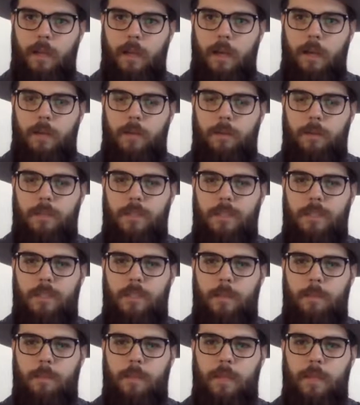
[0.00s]
And there was
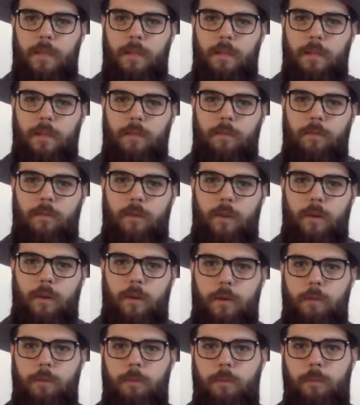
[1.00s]
just something
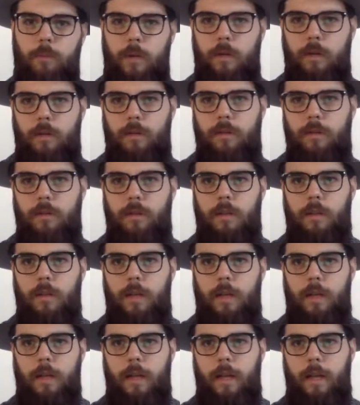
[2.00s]
very real
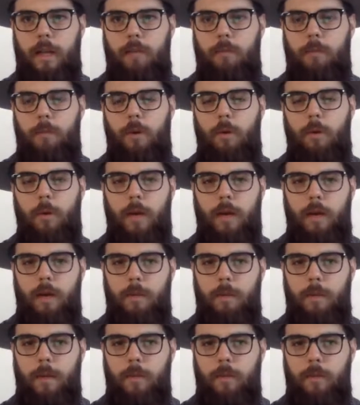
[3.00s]
and poetic
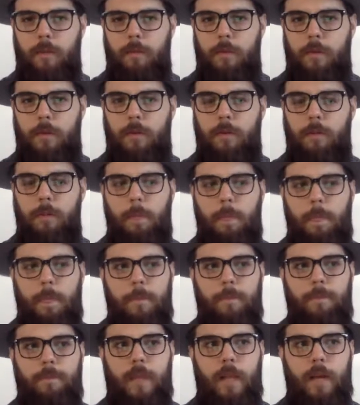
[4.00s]
about them all.
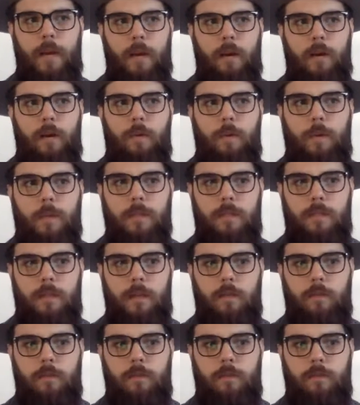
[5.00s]
And I always
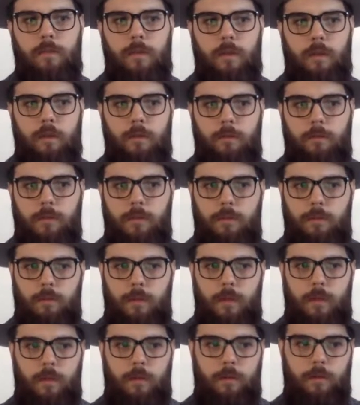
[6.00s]
loved films,
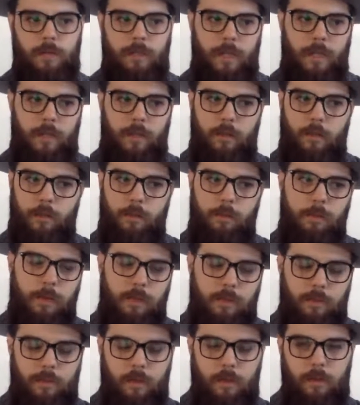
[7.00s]
whether it was like
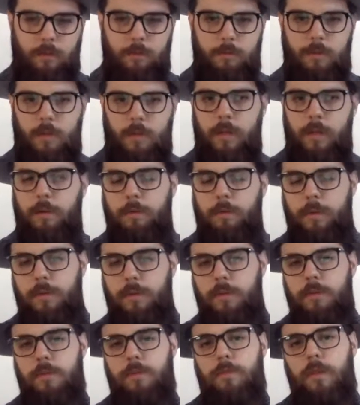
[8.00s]
Kubrick's films or
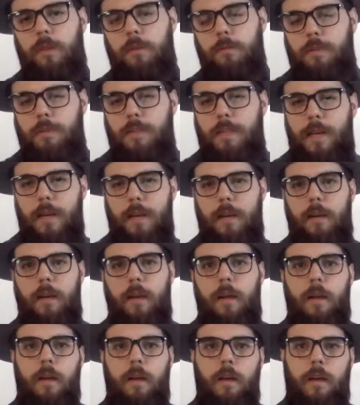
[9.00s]
Inarritu's films, that
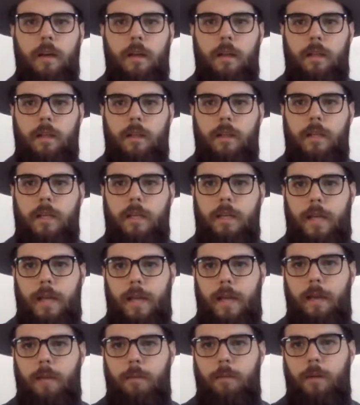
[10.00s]
the
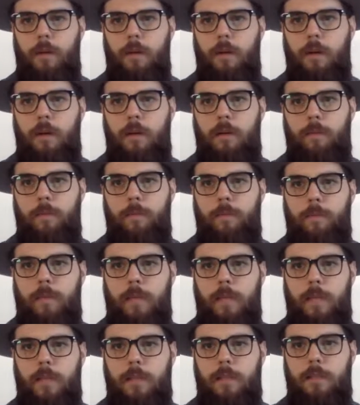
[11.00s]
camera,
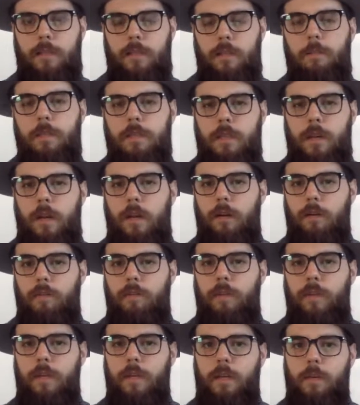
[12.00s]
the
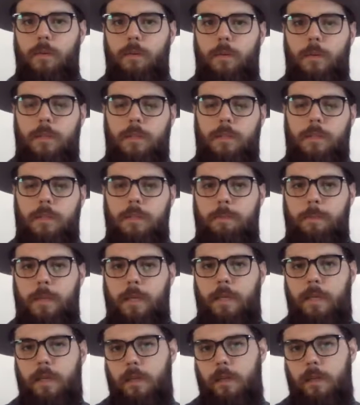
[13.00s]
cinematography was
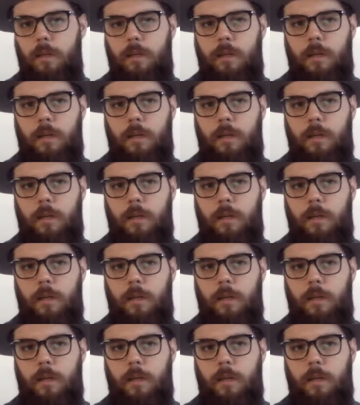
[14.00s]
speaking